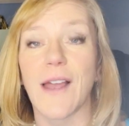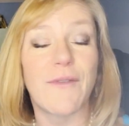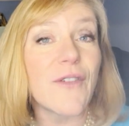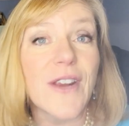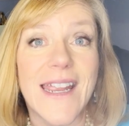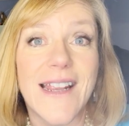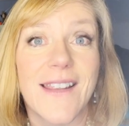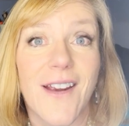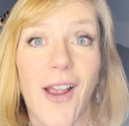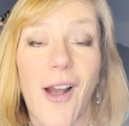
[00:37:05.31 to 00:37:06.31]
I've never eaten
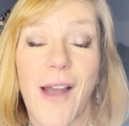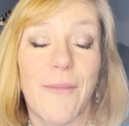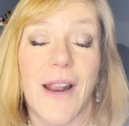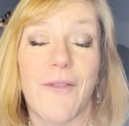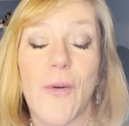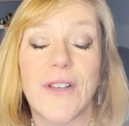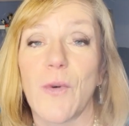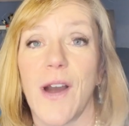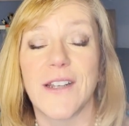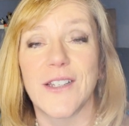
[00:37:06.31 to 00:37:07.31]
there, but I've always
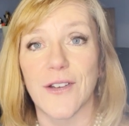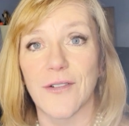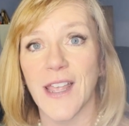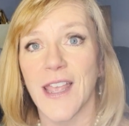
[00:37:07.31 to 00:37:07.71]
wanted to.